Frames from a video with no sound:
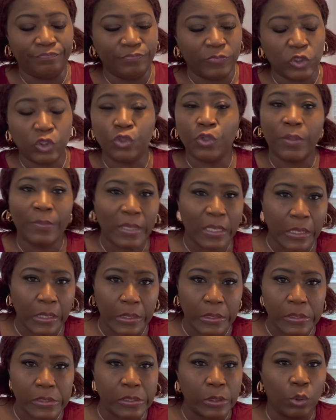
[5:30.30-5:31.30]

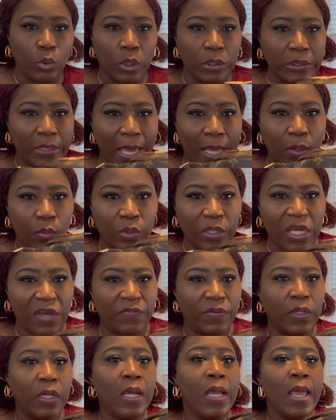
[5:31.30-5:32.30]
trimmings and all of that or
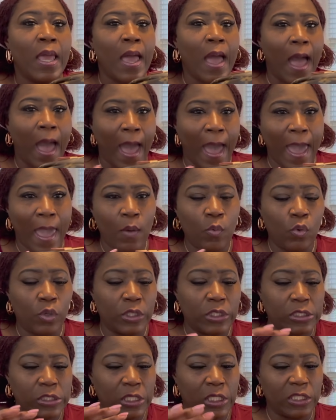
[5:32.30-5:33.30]
whatever. I
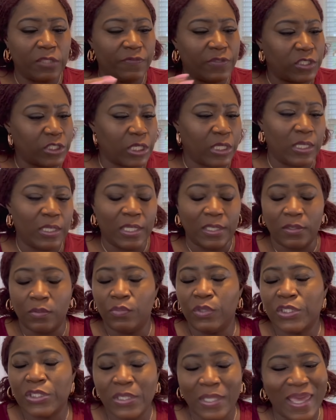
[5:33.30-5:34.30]
wanted to get the vachetta leather,
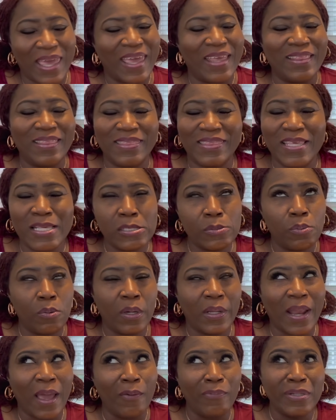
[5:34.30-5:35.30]
which at this
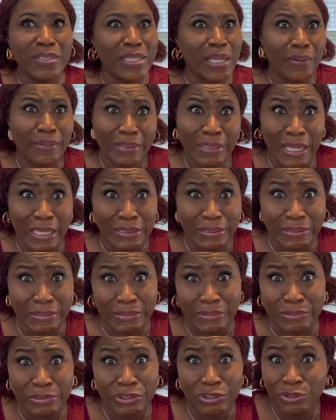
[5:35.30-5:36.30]
point, I wish I would've got
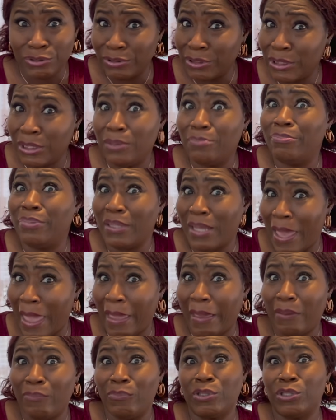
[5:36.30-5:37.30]
the treated
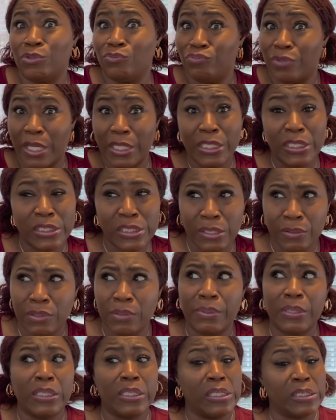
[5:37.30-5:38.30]
black with the red
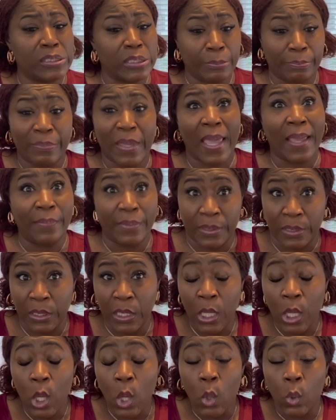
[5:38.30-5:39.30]
interior, because baby,
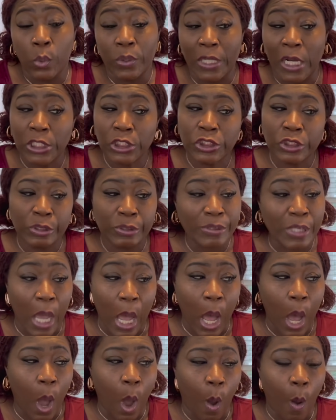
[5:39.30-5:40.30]
when I show
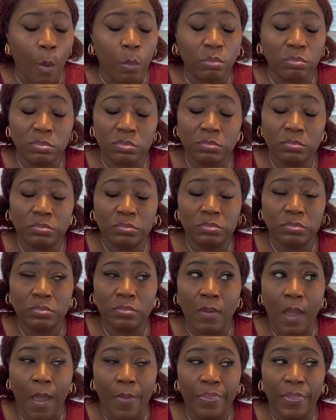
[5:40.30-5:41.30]
y'all
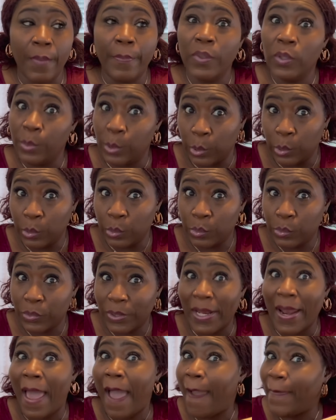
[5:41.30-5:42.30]
the boo-boo
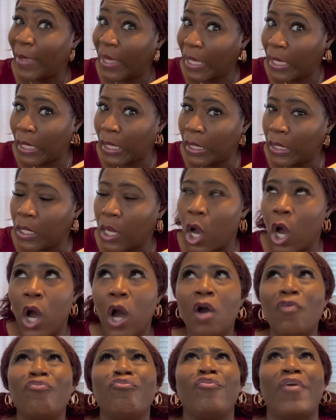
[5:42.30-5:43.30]
that I made
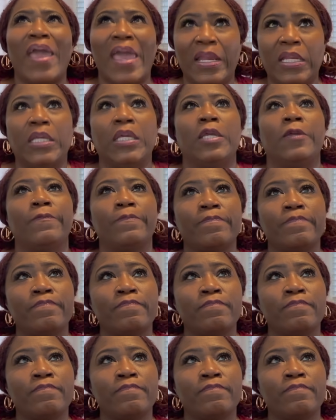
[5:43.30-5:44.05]
already